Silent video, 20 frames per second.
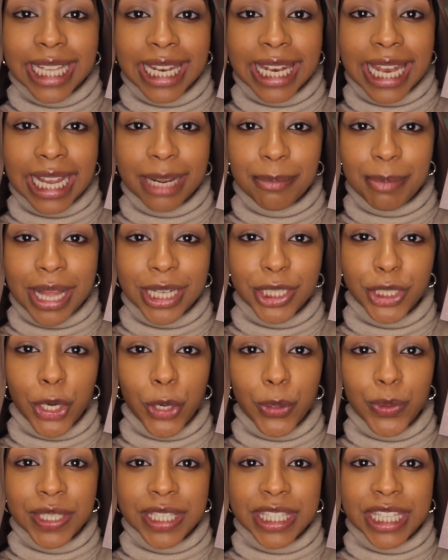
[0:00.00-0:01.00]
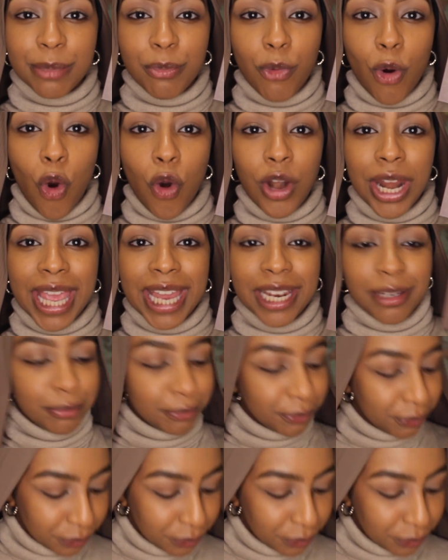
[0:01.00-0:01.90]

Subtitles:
like my toast in the morning.